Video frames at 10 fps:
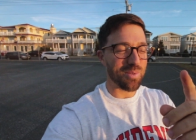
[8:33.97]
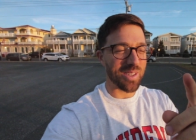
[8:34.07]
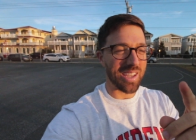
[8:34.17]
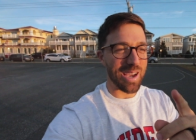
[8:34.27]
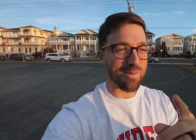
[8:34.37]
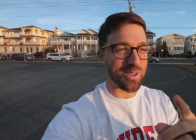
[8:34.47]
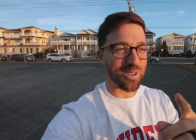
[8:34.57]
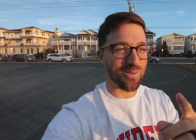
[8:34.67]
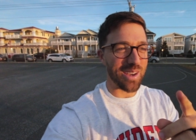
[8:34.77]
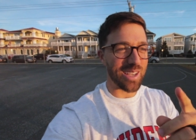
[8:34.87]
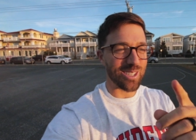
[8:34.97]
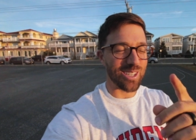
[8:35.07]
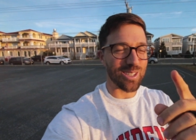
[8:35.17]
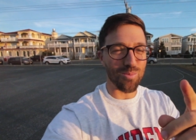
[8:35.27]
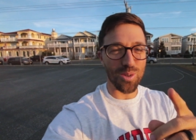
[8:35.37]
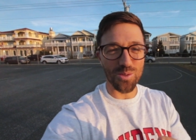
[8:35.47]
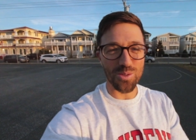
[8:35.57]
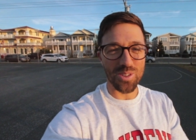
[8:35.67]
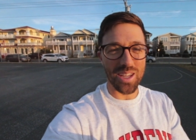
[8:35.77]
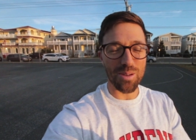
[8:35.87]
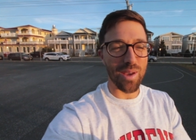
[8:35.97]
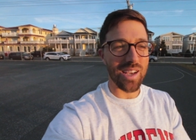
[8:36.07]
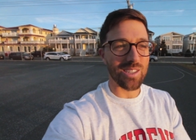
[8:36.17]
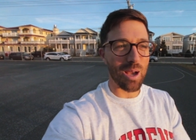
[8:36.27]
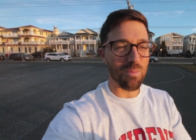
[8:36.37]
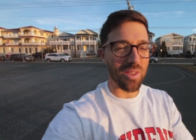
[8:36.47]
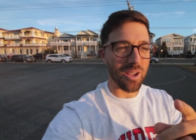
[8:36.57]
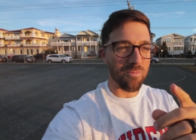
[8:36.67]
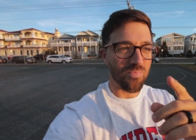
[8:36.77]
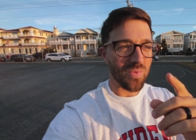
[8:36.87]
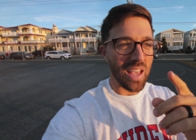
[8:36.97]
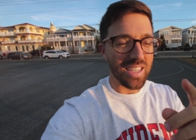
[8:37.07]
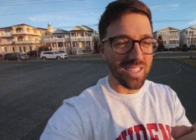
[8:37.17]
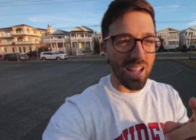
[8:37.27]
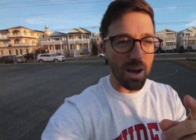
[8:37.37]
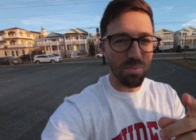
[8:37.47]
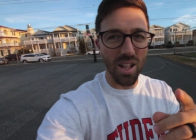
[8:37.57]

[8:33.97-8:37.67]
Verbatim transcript: put the camera on your face. It's a beautiful day to make something. Stop